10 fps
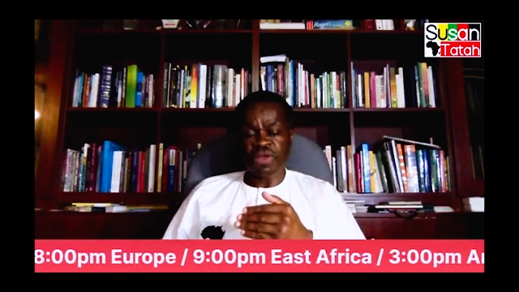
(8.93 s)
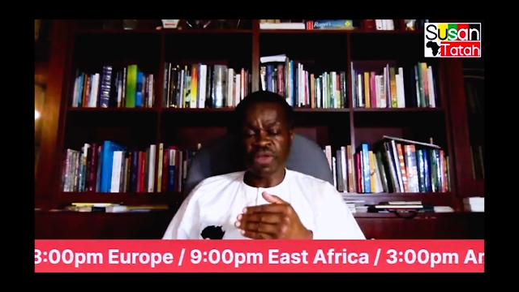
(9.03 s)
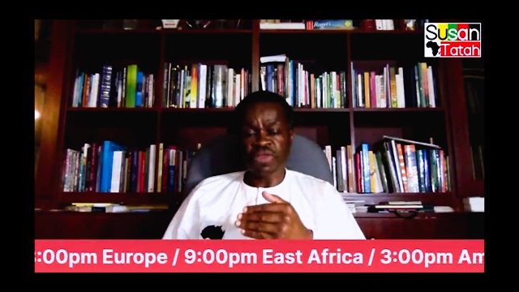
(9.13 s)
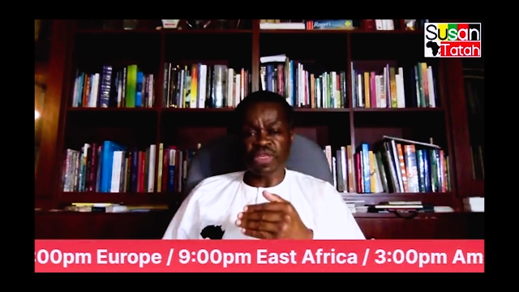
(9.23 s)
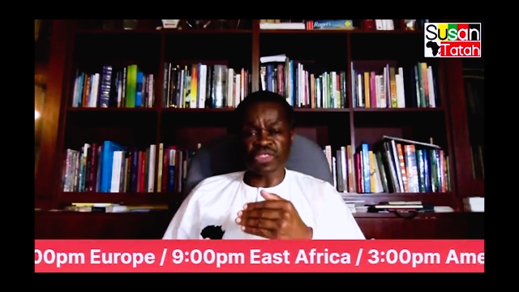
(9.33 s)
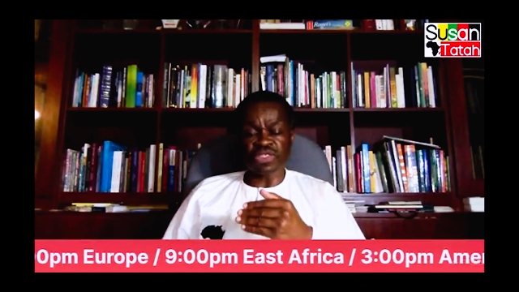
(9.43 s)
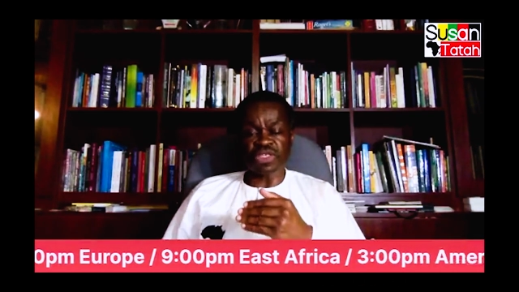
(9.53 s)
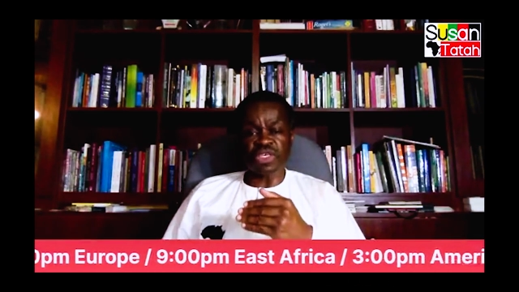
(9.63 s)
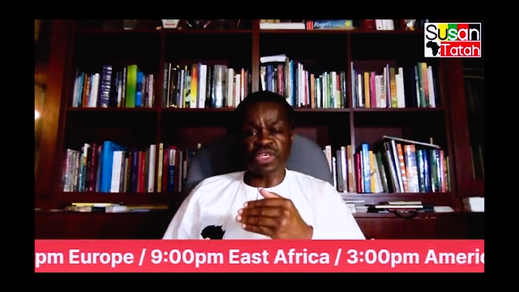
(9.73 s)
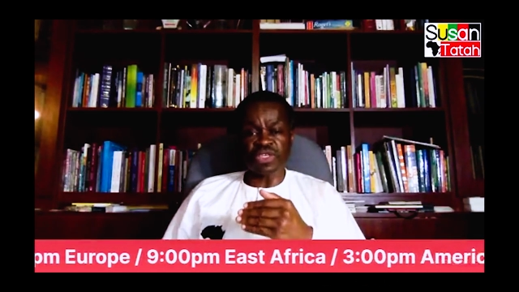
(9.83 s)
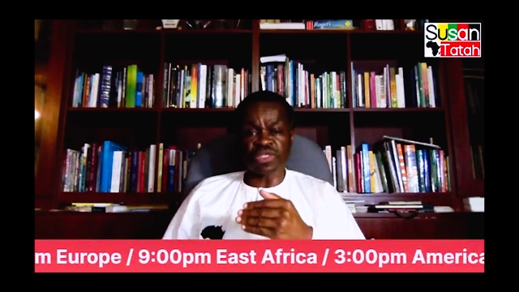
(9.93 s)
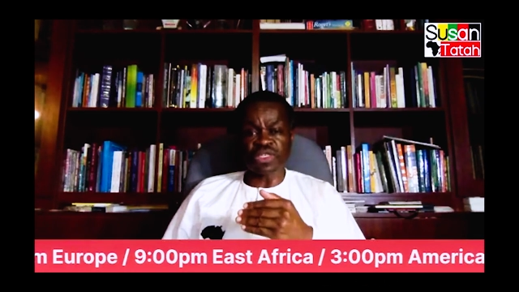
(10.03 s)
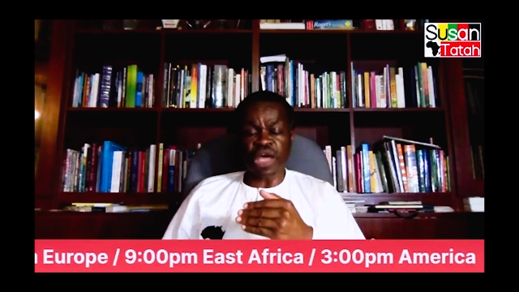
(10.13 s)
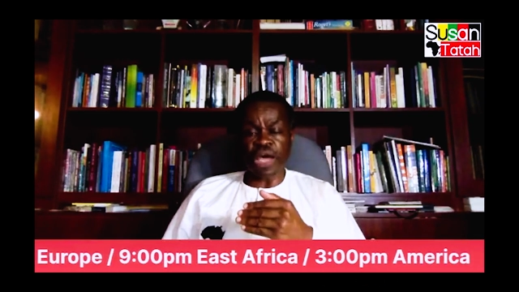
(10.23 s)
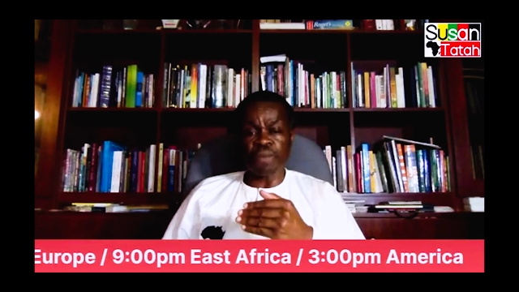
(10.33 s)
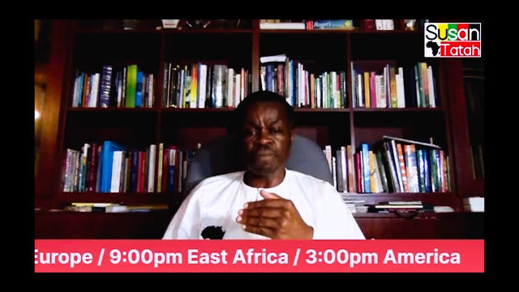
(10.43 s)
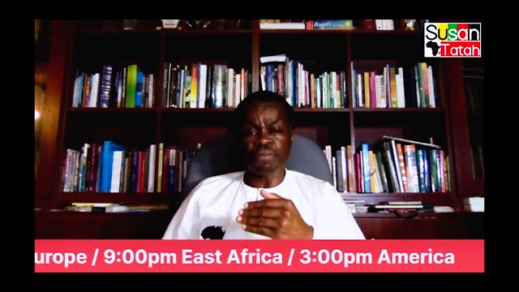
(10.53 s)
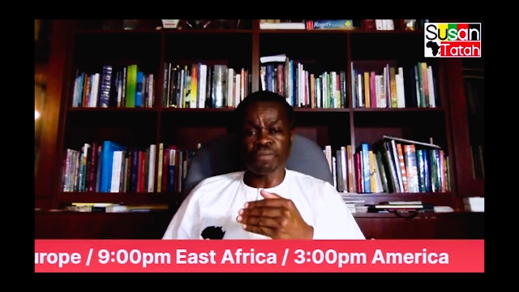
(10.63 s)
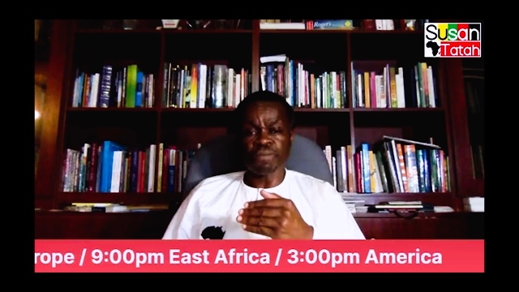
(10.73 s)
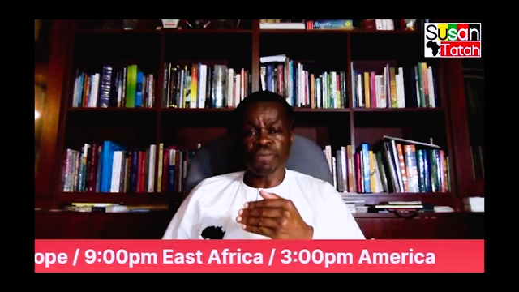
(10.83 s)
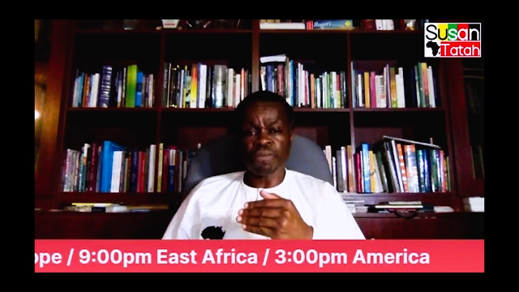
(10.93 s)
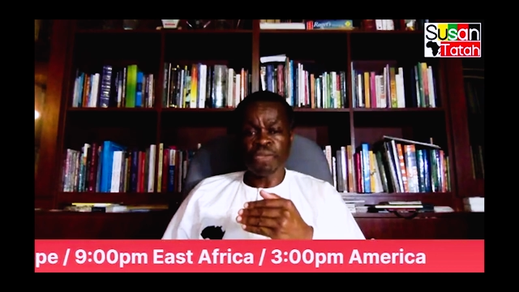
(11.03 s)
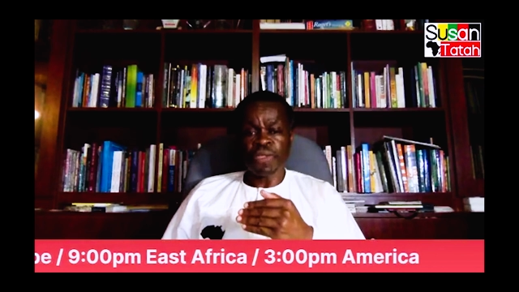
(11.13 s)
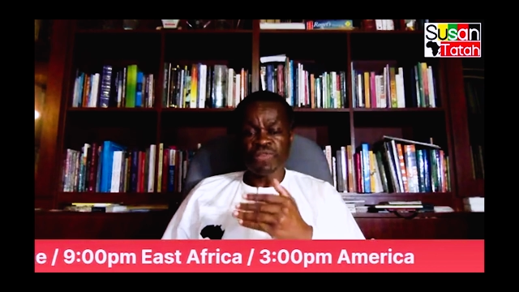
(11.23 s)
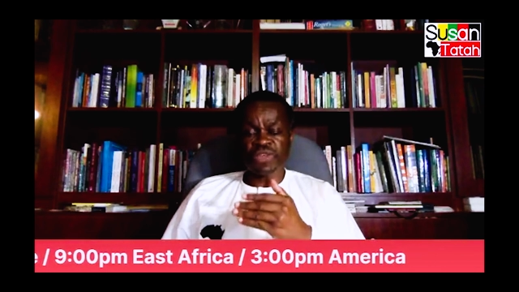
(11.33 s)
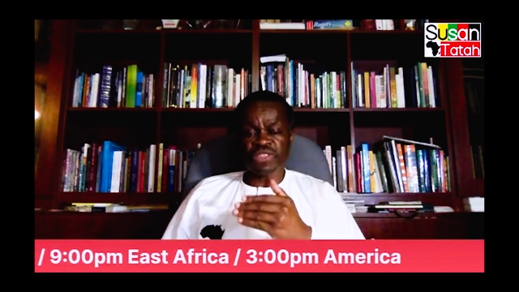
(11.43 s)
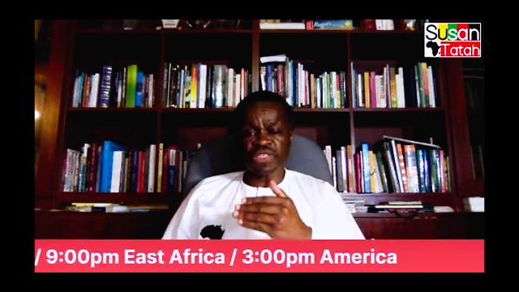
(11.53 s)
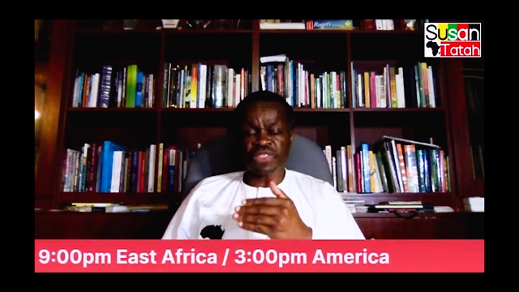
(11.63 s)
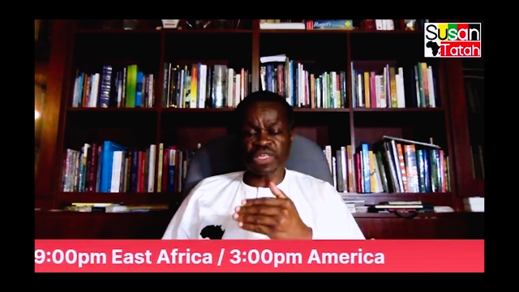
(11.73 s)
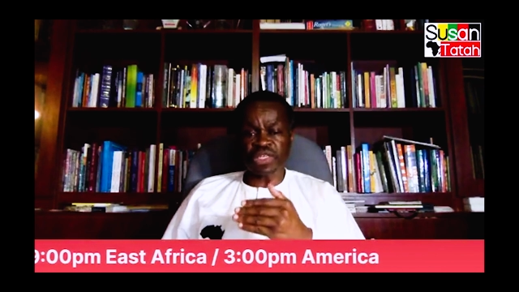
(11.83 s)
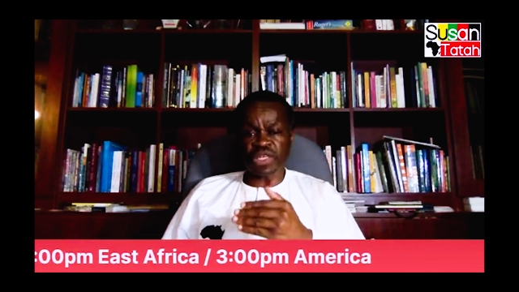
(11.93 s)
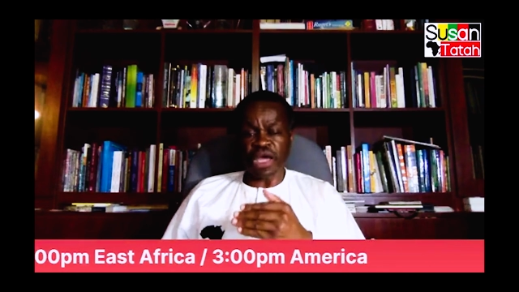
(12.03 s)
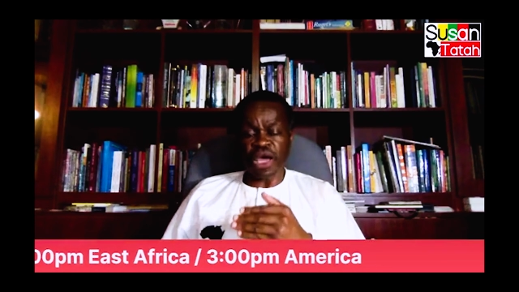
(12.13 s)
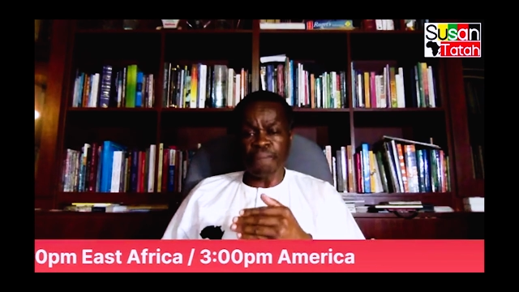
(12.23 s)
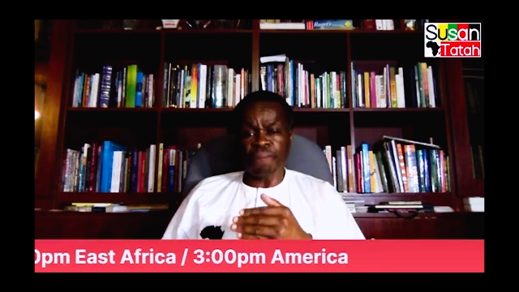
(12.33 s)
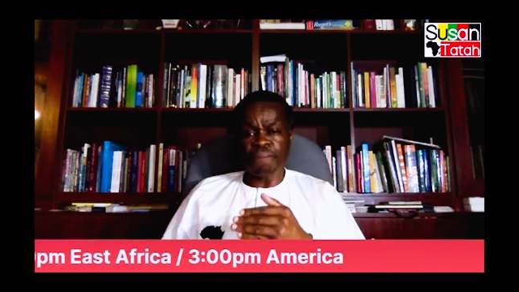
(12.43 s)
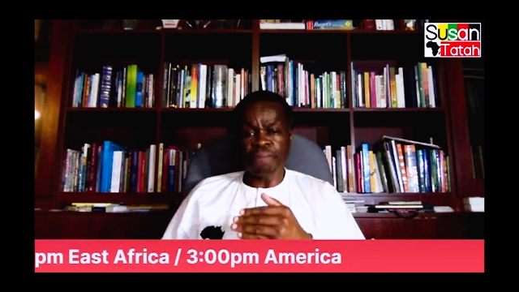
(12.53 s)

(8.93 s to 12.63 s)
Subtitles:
this is the time. This is the time